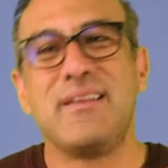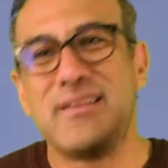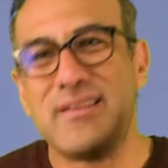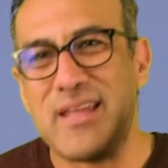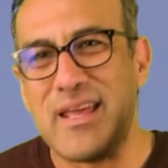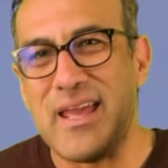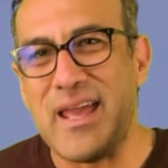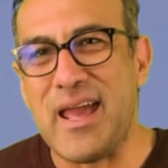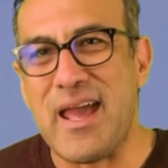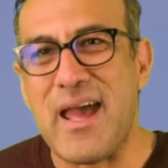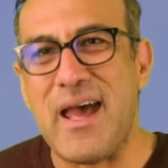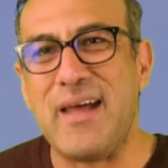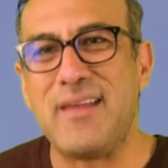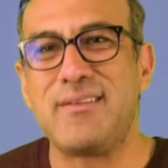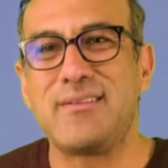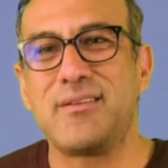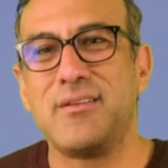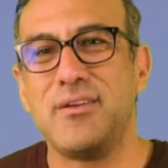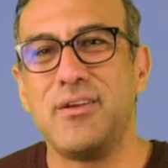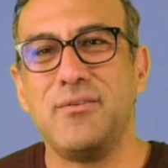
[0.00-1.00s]
They
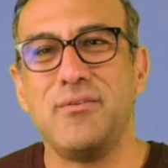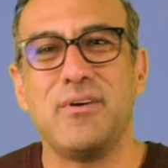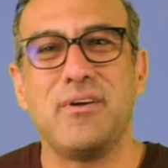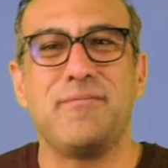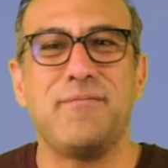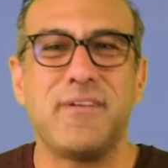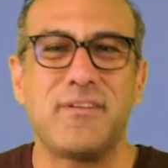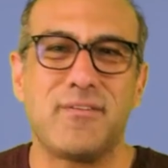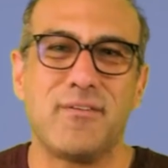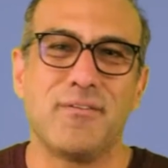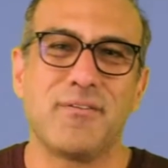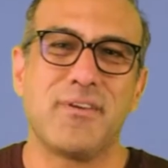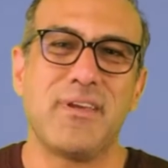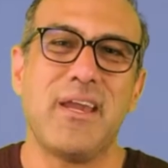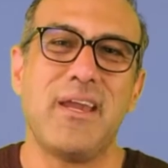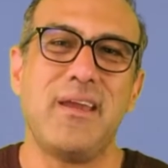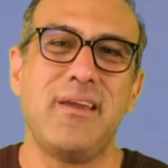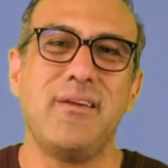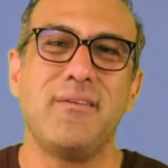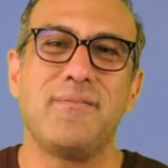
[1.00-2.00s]
ask you if it's
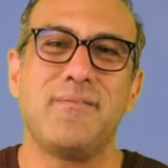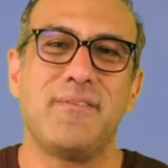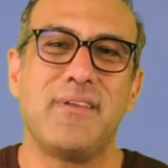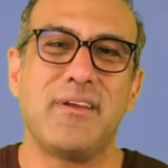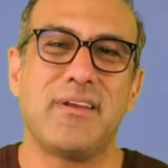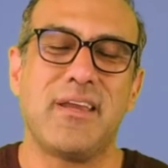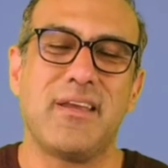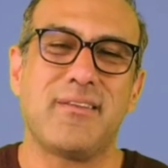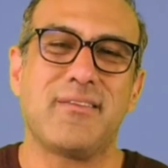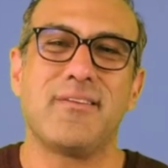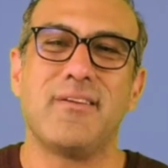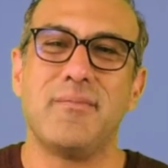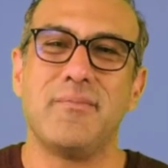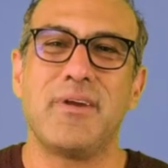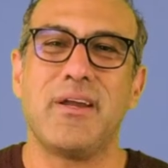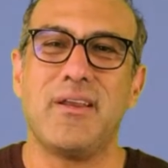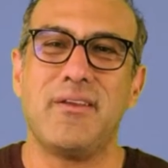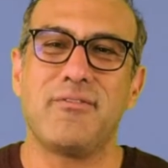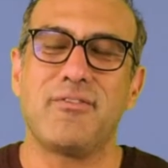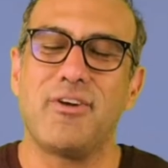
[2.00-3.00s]
okay if they get some
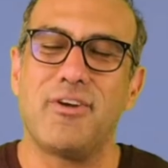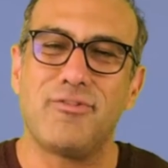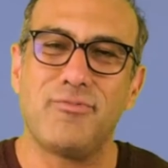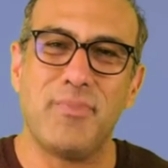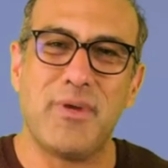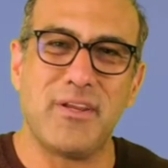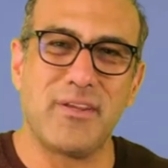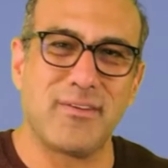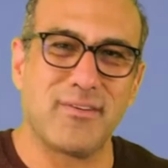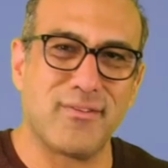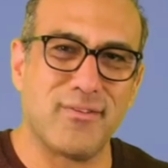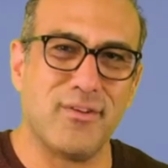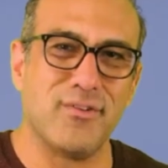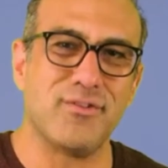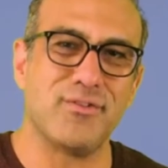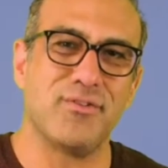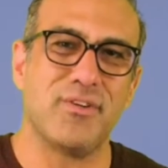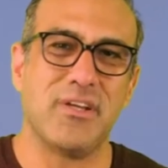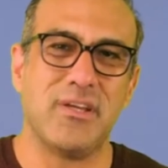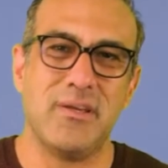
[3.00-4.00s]
kind of cosmetic
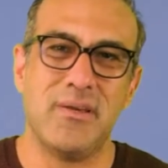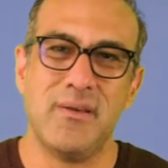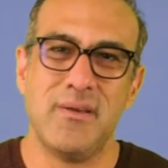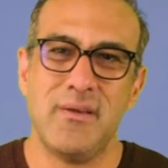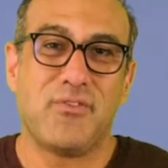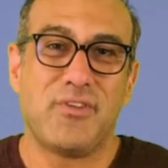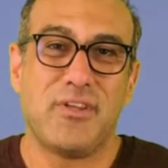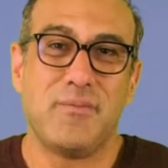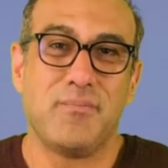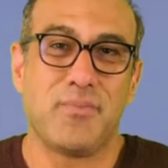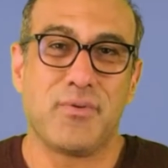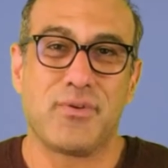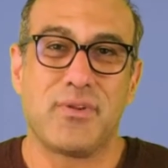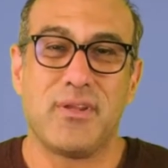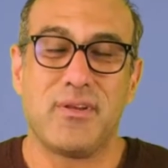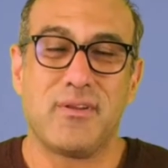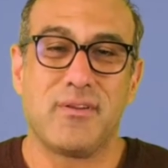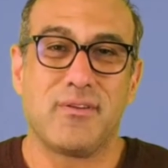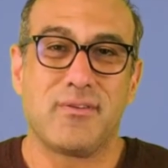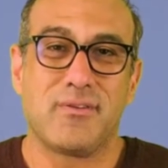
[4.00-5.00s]
surgery.
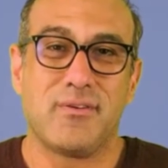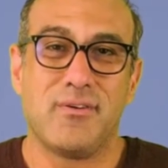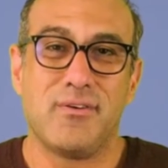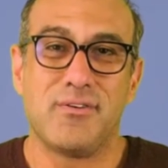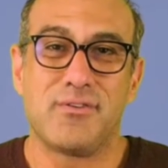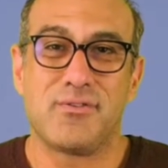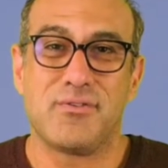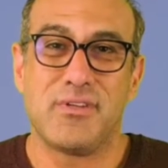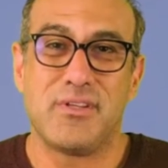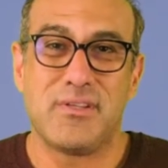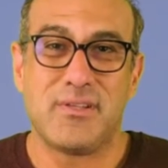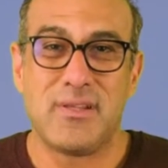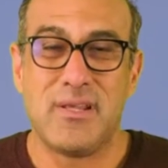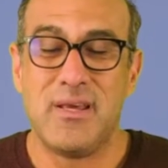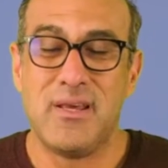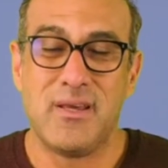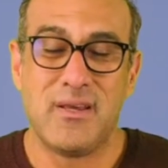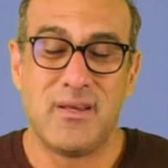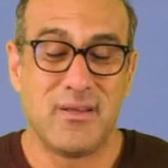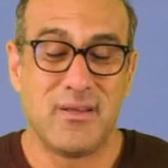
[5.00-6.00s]
15% of the surgeries,
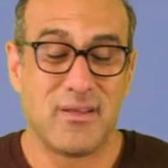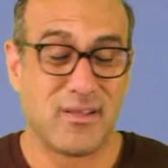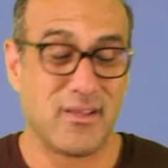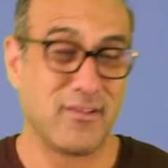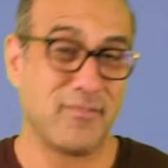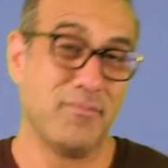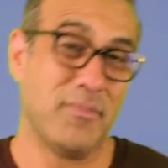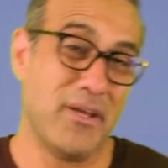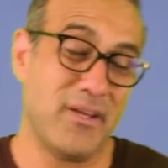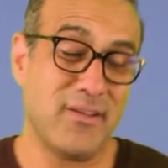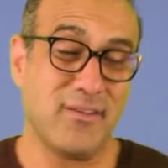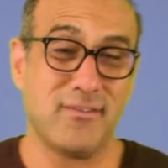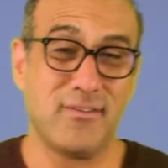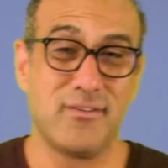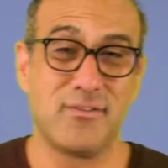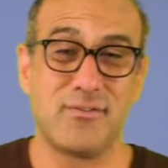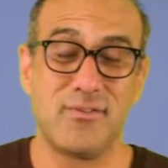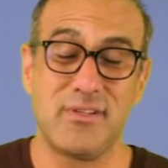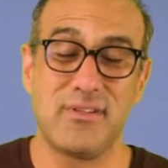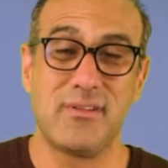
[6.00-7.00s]
cosmetic
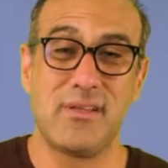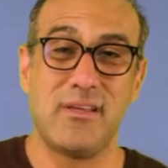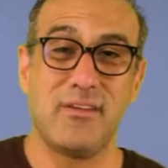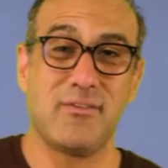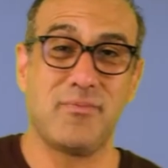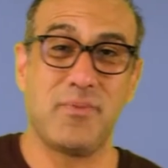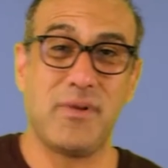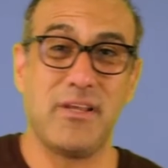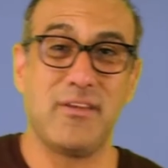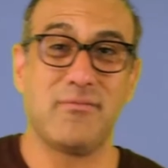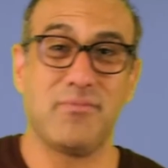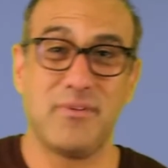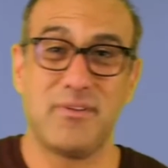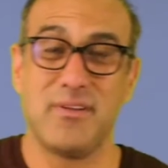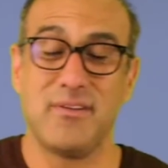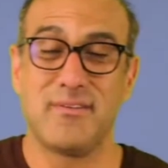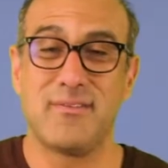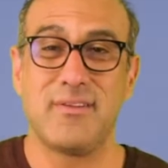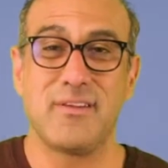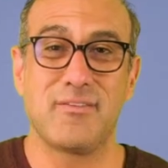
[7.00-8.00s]
surgery, takes place
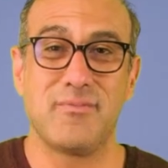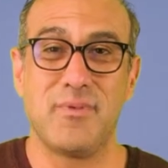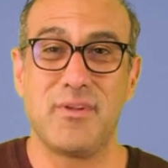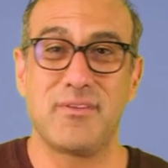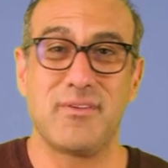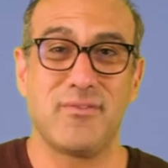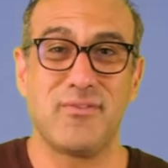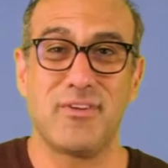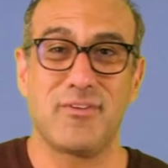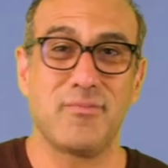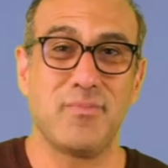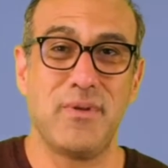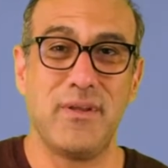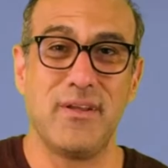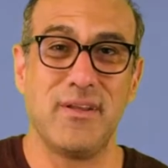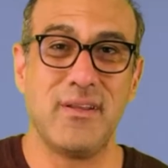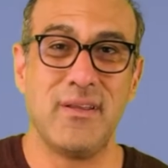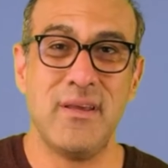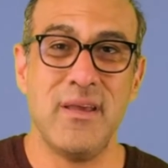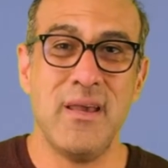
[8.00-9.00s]
within 6 months of the
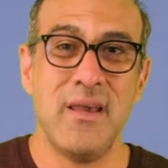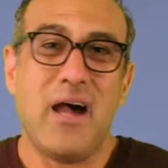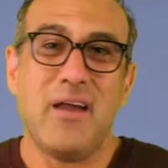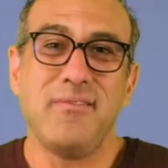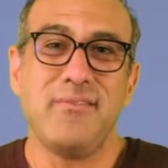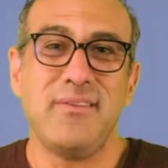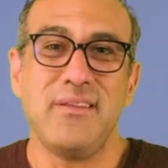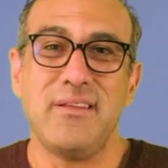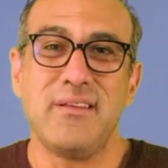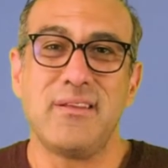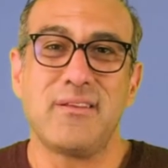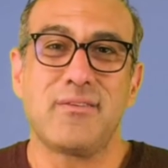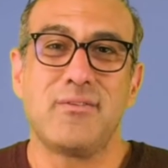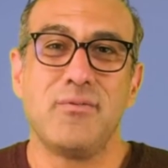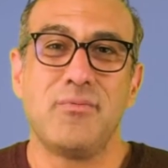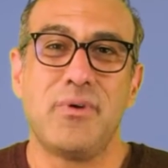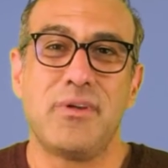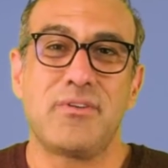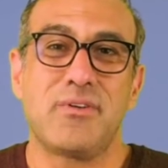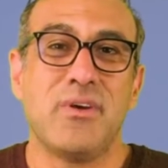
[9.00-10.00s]
split. I've seen it
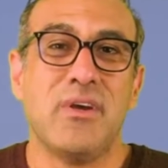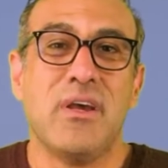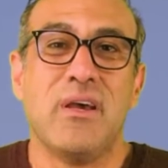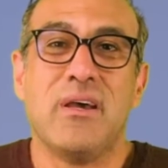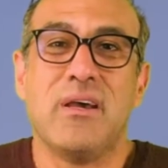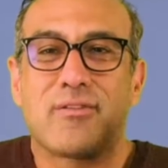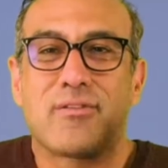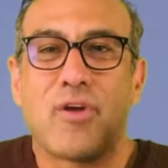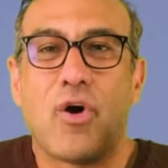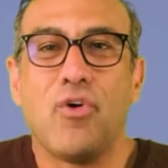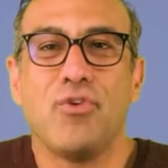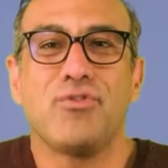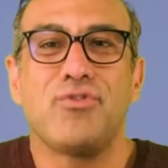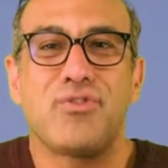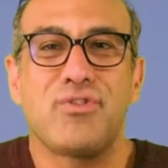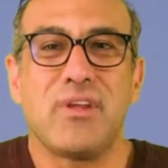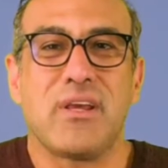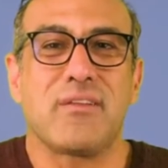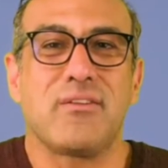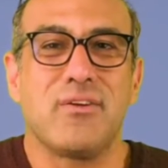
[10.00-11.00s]
to which so
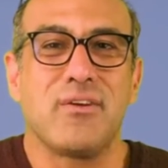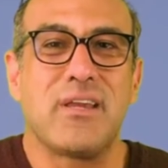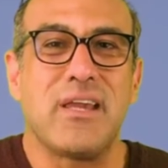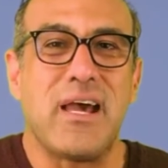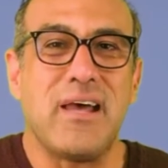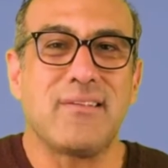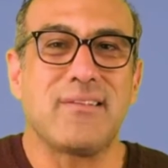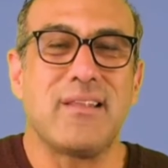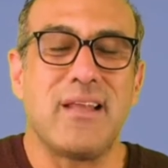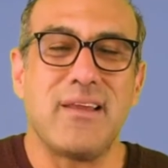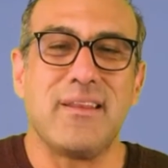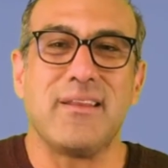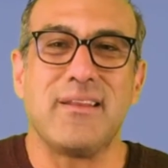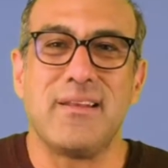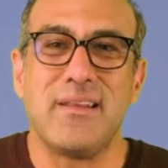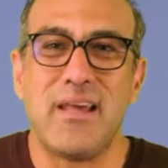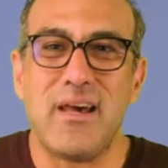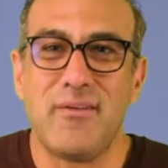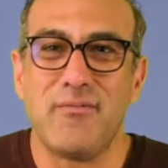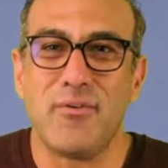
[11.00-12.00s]
sick to
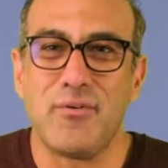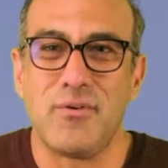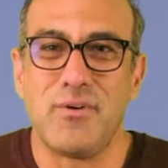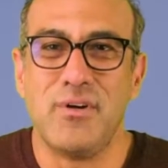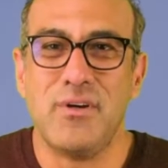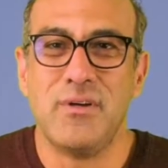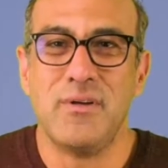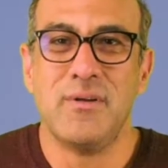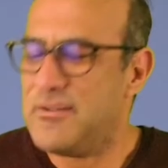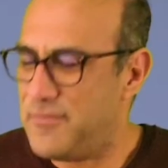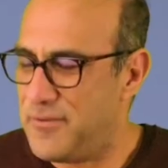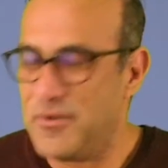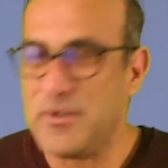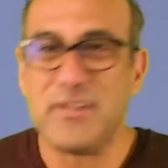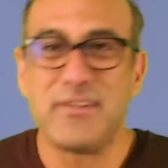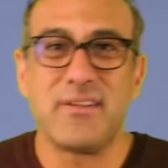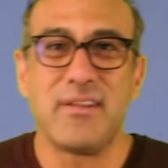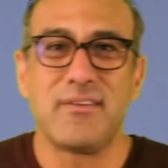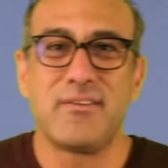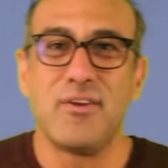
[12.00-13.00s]
gaslighting level. For
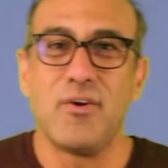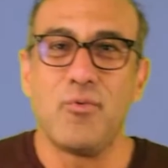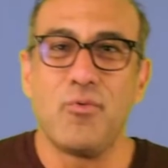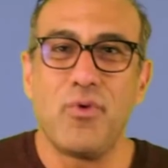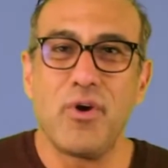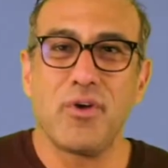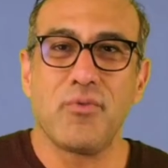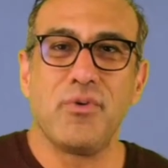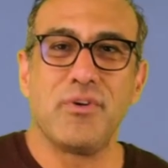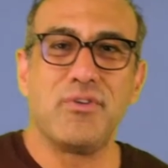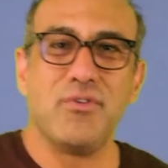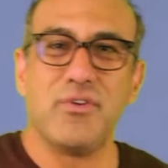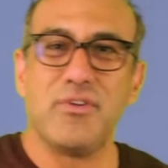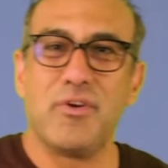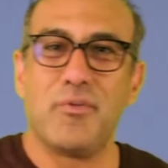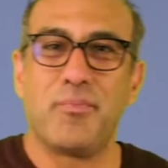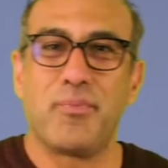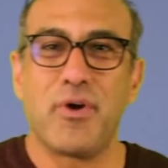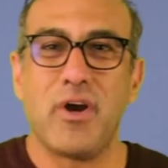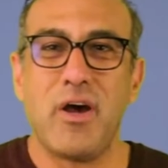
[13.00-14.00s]
instance, they'll work with you and
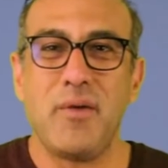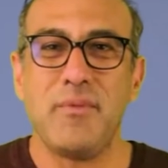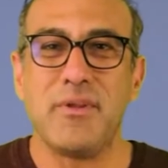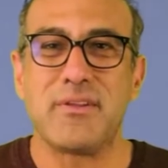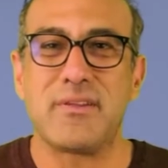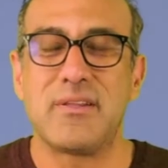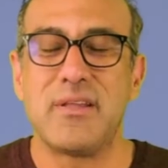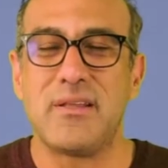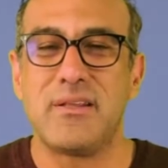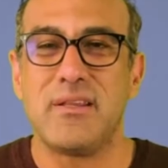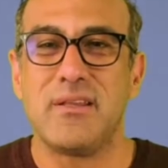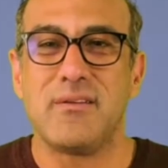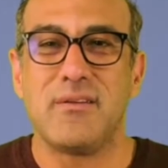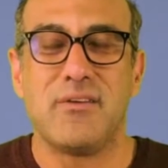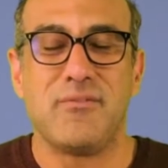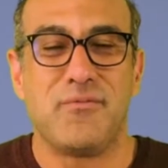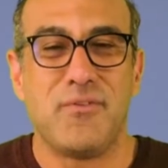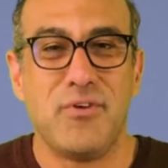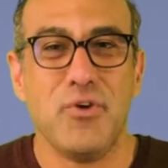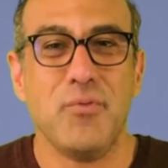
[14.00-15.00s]
they'll promise that
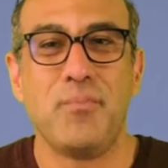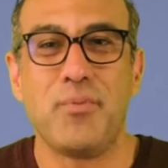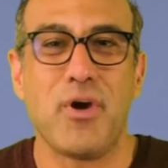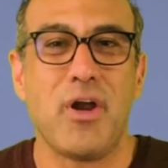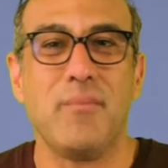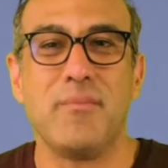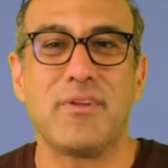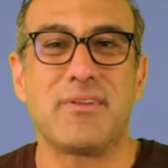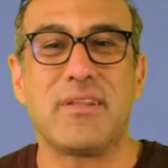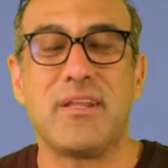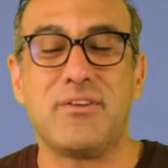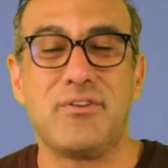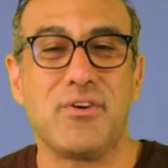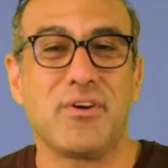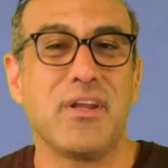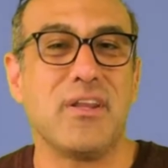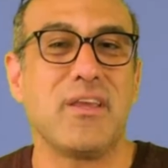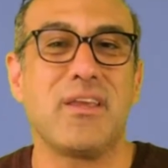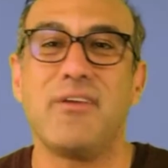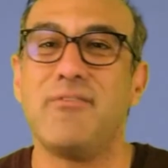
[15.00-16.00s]
if you promise that you're
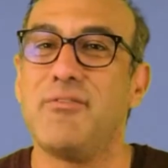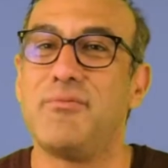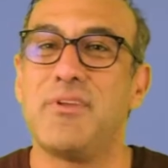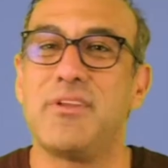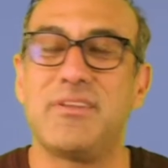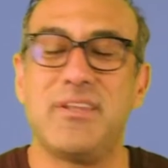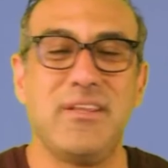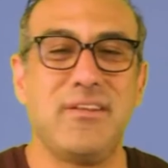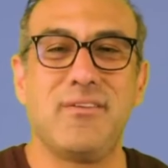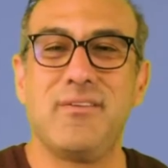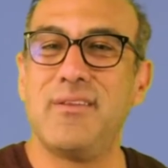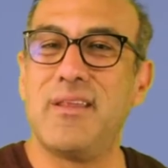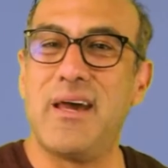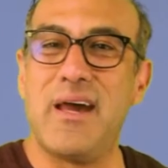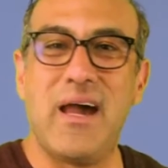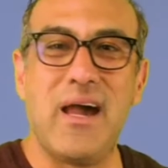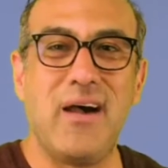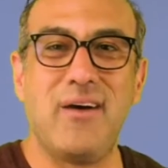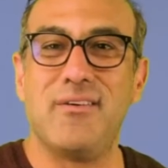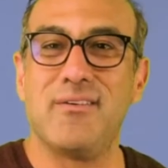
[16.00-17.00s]
gonna give them the deed to the
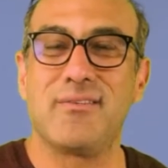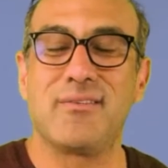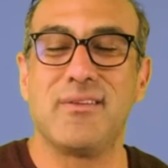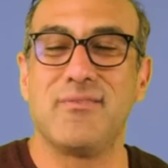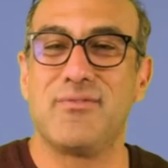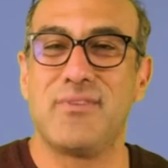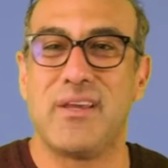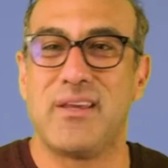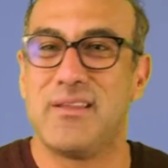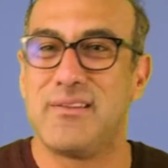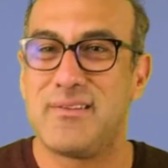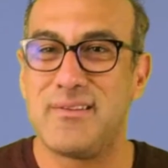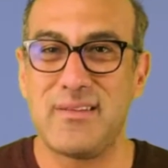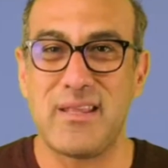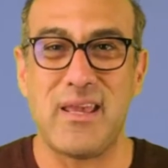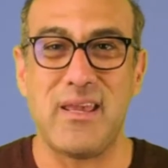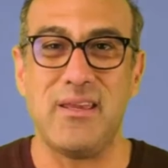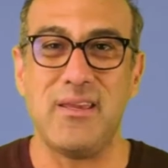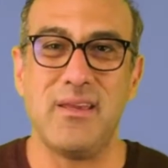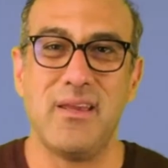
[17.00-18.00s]
house if they
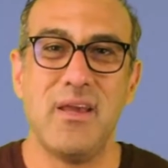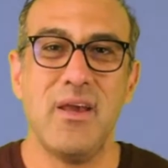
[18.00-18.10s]
stay.